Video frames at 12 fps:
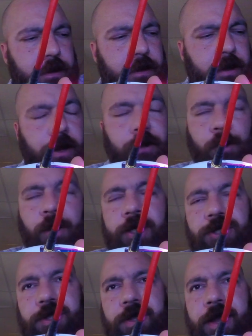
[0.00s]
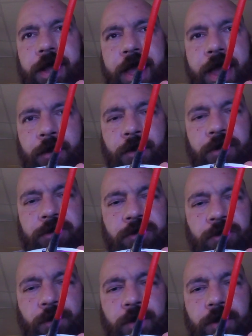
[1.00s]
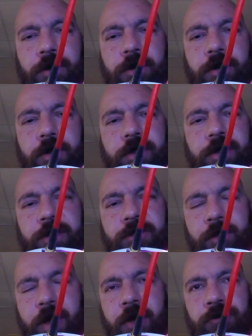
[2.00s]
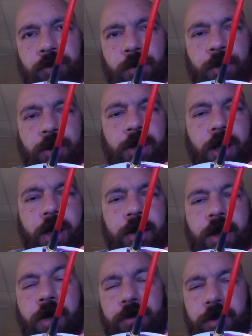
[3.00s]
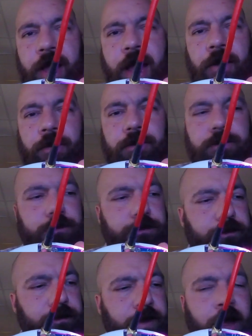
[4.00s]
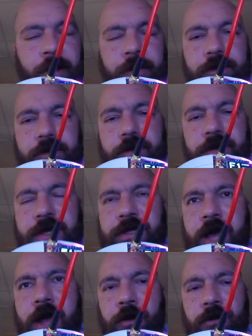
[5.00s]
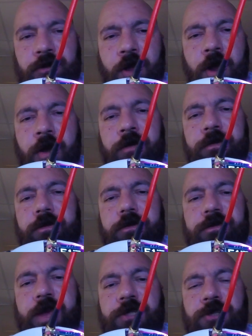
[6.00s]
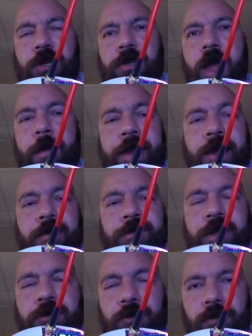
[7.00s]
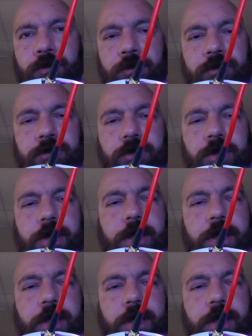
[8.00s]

another question that I had was, will this module work on other goggles? Now, these goggles are Fatshark Dominator V2s.